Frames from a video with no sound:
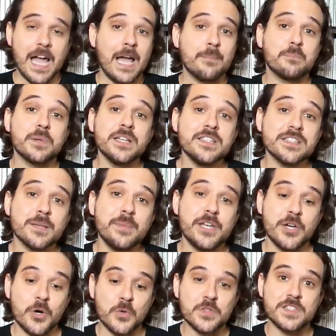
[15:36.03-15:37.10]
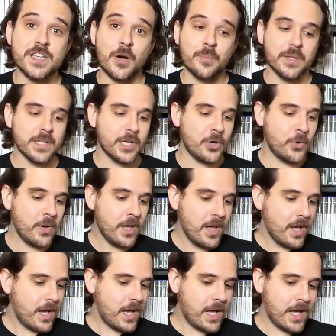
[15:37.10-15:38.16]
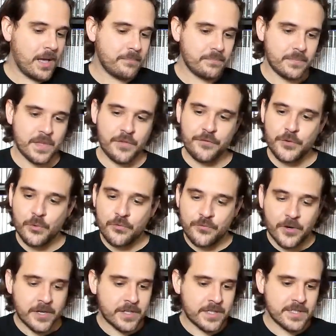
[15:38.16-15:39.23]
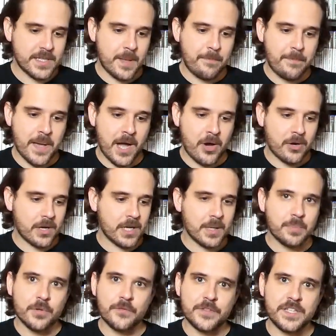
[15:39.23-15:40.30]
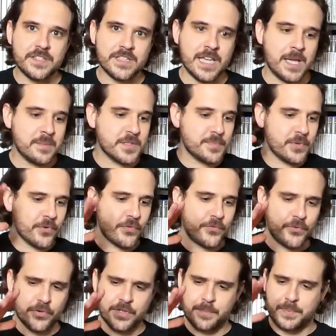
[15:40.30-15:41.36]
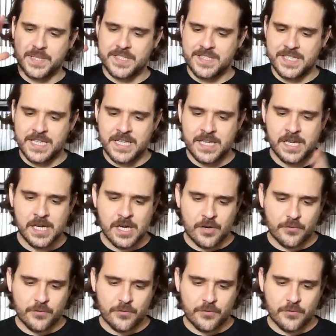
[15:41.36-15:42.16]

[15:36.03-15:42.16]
And please let me know down below if you've heard about a couple of these games, both for the PC,